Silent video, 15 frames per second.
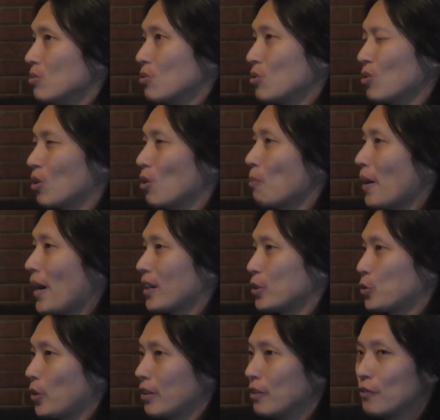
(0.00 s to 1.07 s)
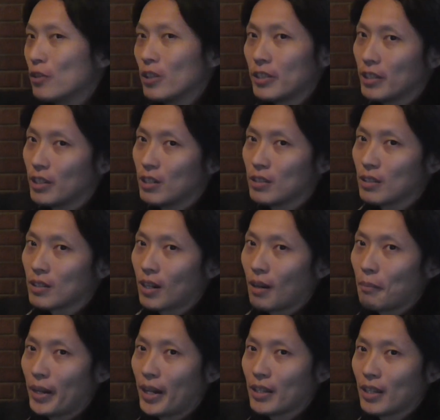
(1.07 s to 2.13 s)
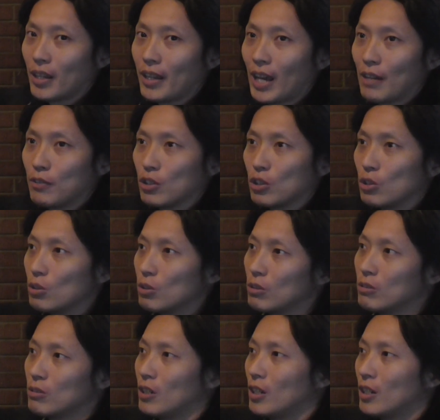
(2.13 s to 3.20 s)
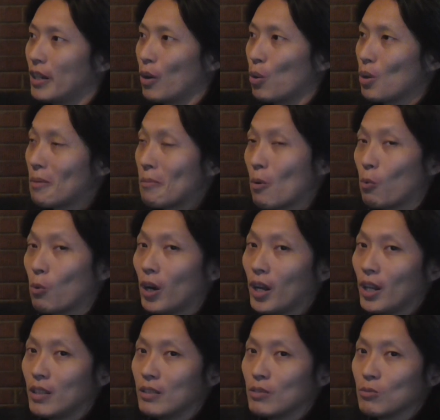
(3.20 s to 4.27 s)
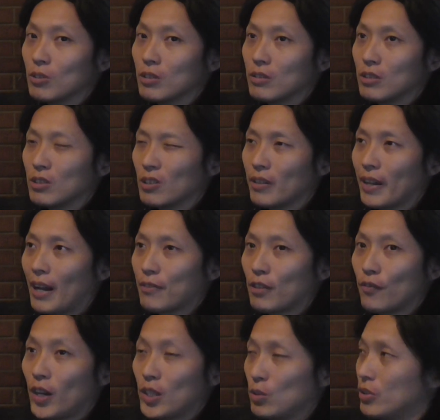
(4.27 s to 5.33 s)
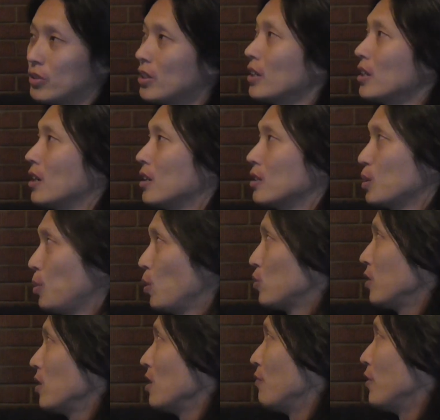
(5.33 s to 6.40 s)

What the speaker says: them to go back and train for a year, then come back and have a duel, and whoever won would have the final say. And supposedly